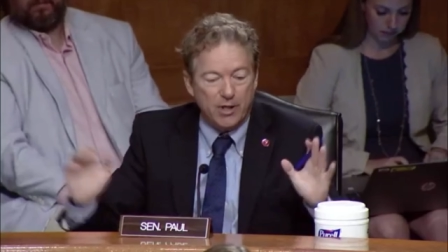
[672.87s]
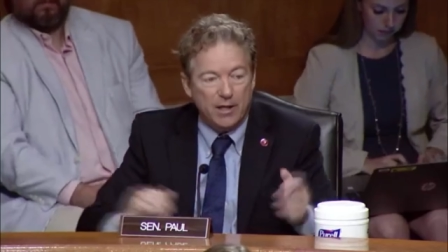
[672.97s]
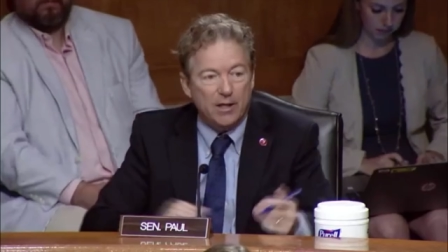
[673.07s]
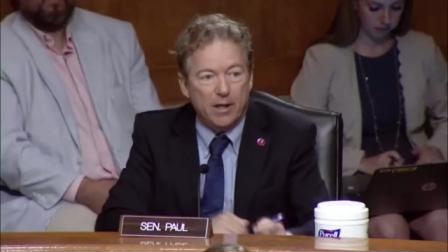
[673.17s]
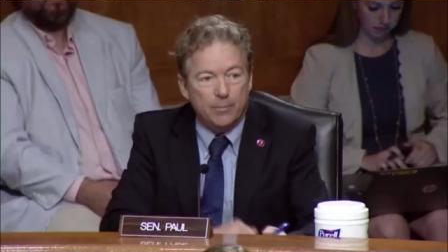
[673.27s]

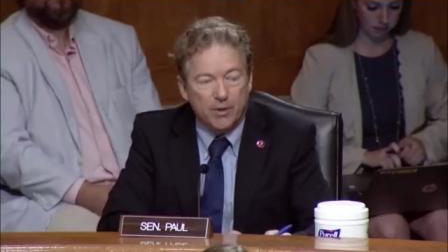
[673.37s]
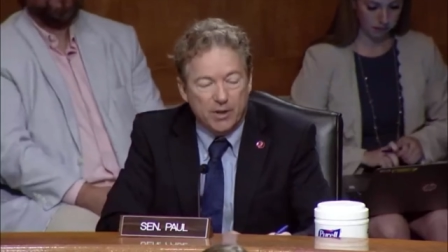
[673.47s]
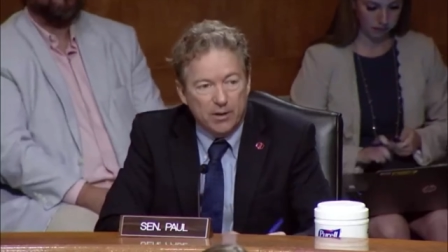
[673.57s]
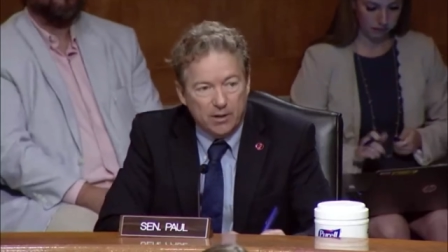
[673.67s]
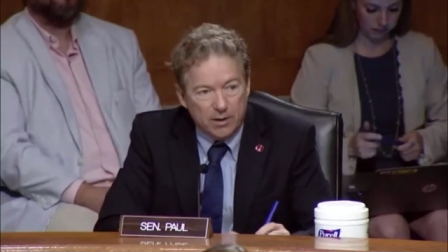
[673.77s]
cannot
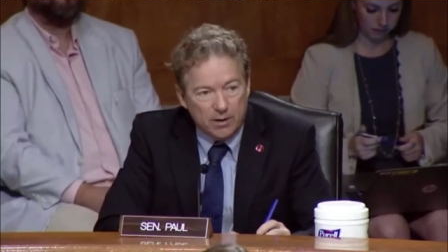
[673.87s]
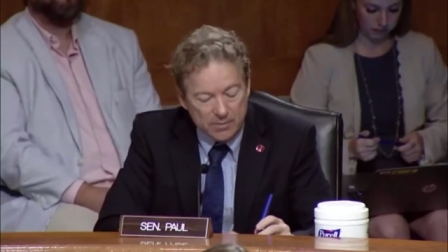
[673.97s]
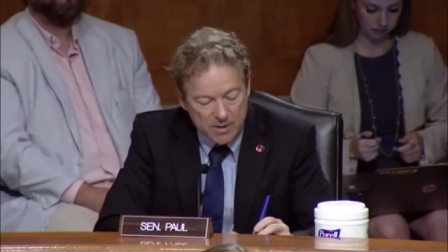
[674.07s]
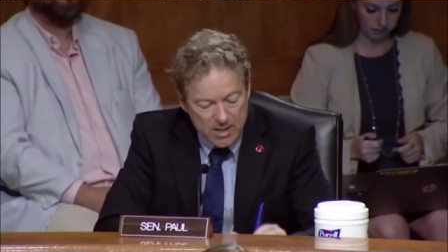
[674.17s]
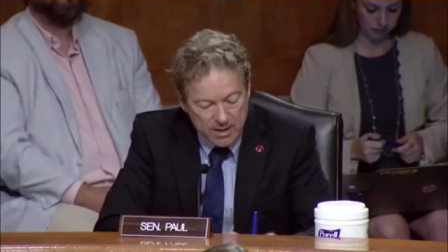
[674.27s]
be uh,
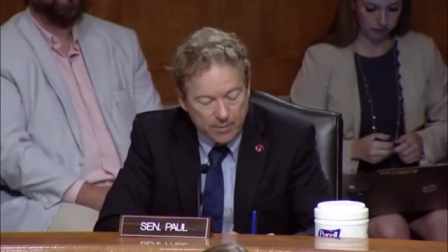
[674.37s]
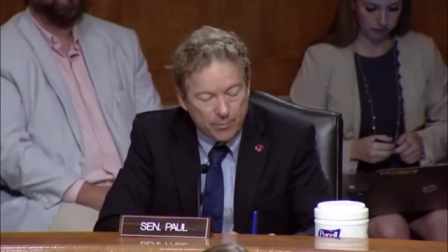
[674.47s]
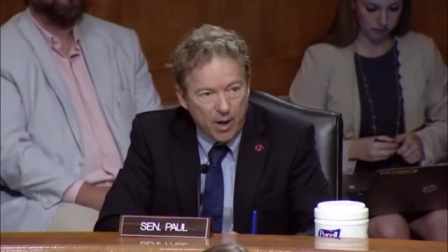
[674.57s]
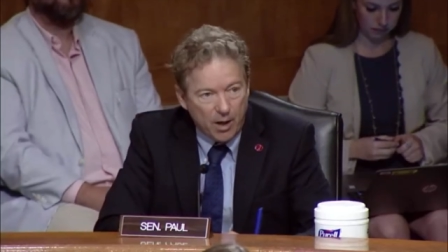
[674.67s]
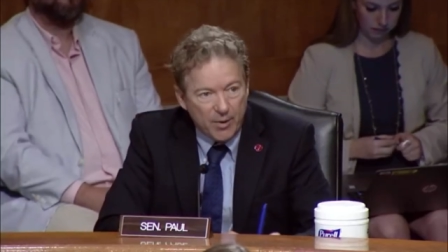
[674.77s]
uh,